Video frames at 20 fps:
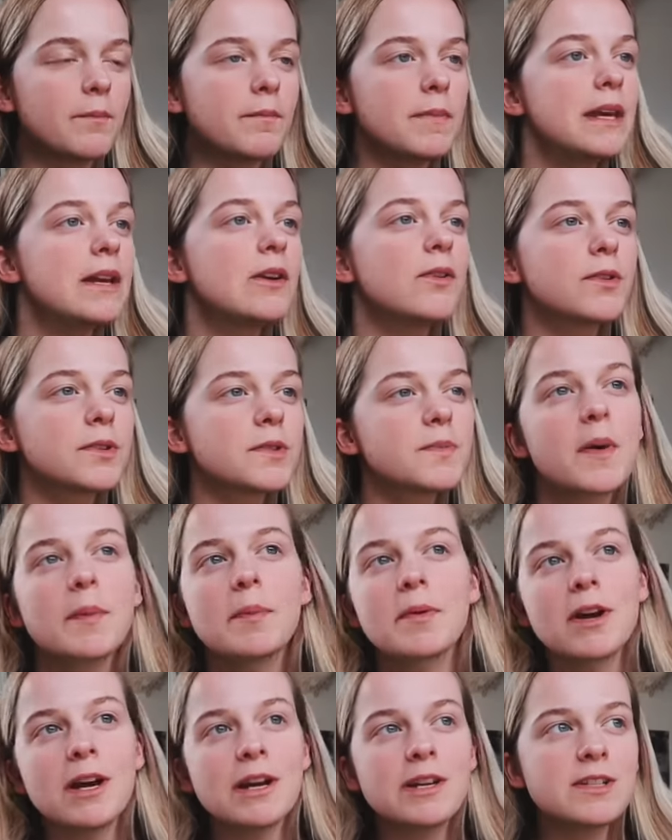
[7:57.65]
B-course
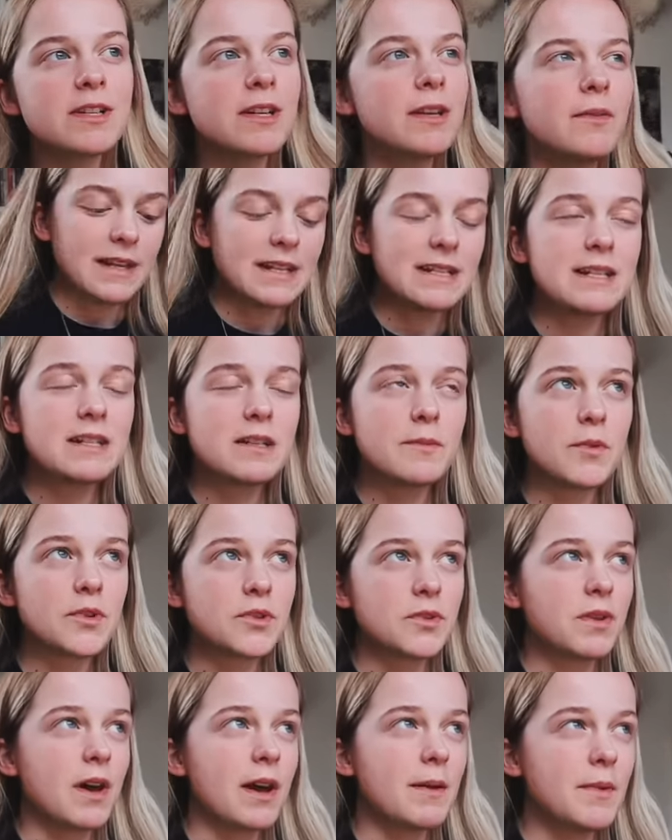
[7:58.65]
preparation. This is the
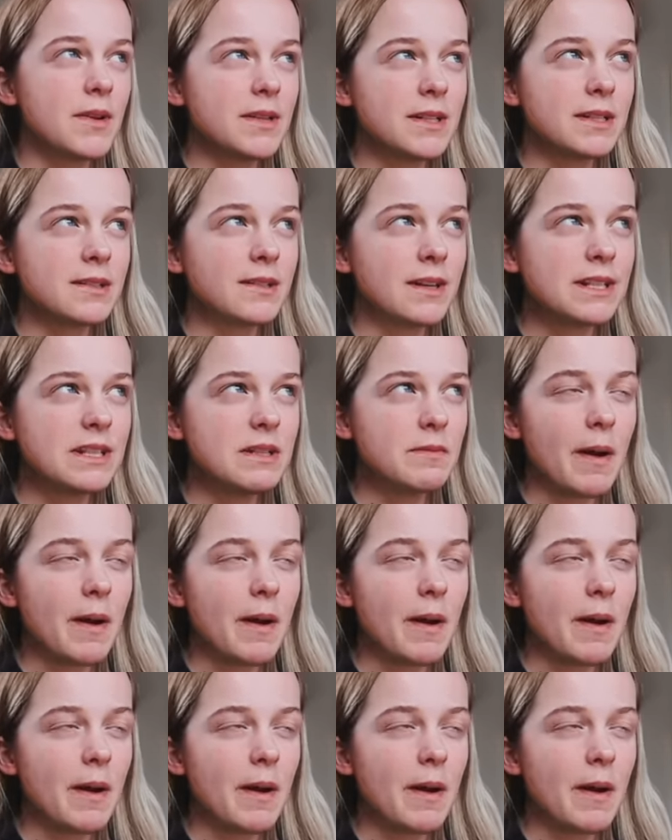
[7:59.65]
module that I'm most excited